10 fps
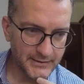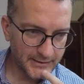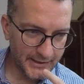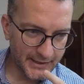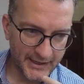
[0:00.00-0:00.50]

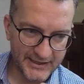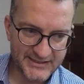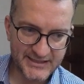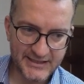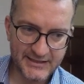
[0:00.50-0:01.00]
And I can
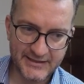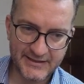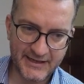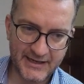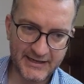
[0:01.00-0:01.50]
see that the
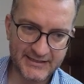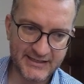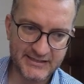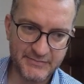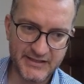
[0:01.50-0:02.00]
collect
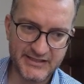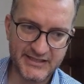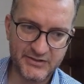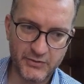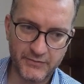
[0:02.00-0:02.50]
has been
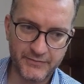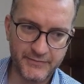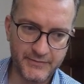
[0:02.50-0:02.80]
sent off.